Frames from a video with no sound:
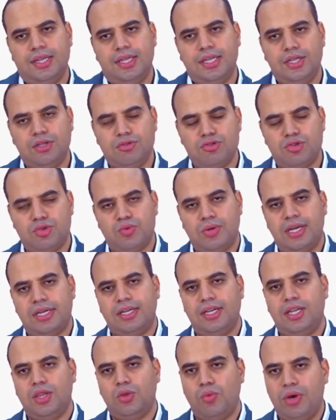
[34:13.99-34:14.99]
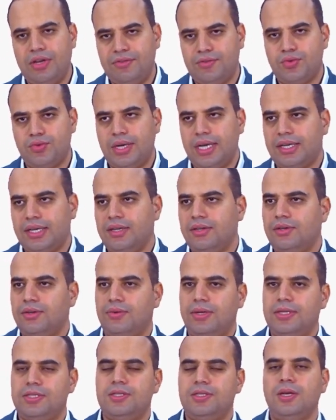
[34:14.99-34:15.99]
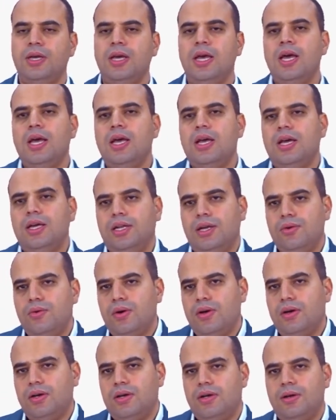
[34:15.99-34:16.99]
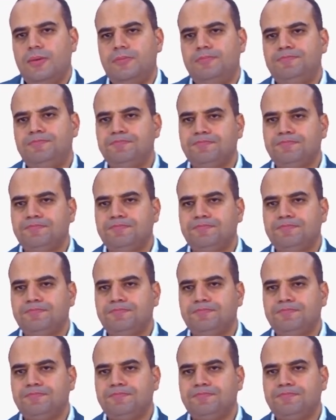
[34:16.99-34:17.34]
the induced drag, and the wave drag, right? Now,